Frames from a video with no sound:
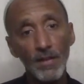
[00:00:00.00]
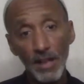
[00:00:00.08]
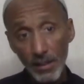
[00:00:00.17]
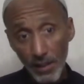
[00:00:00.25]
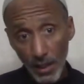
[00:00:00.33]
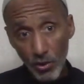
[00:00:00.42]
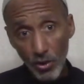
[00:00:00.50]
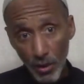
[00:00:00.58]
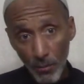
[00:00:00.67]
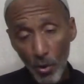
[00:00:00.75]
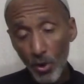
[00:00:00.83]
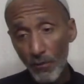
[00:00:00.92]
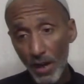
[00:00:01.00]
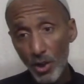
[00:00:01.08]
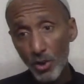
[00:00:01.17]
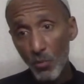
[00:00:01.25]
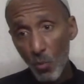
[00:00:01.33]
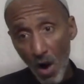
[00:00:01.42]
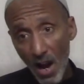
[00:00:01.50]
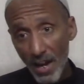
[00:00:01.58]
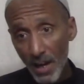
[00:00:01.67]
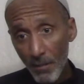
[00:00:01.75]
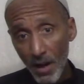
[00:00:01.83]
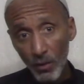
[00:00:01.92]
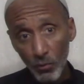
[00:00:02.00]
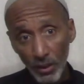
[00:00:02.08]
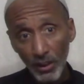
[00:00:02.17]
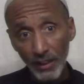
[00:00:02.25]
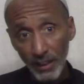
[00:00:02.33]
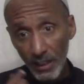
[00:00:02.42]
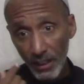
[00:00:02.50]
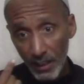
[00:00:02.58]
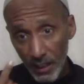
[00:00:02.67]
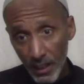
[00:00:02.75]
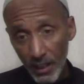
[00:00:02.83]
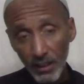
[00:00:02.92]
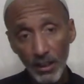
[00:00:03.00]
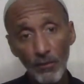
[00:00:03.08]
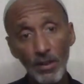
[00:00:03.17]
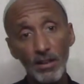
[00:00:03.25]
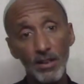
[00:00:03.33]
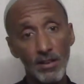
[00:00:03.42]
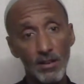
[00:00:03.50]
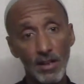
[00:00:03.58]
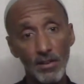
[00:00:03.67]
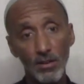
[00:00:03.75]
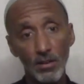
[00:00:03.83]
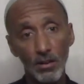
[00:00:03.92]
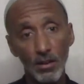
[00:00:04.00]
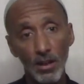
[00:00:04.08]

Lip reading: The intention, the motivation. Why am I really giving this lesson?